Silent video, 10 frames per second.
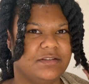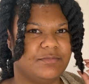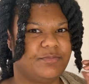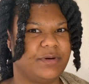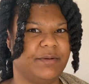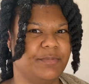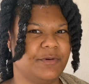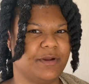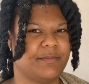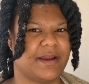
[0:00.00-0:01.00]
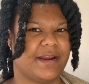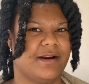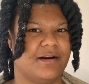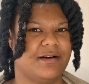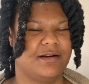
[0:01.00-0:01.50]
pre-pooling my
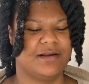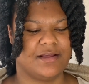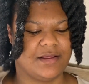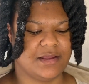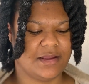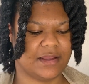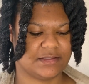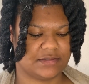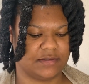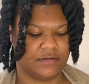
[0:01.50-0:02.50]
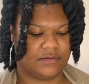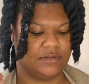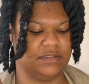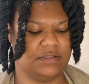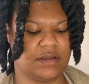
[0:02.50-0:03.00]
hair. And so
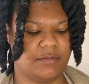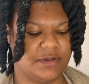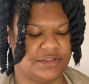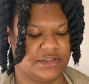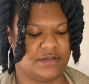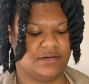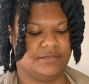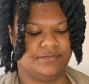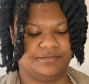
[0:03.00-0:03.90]
this is how much what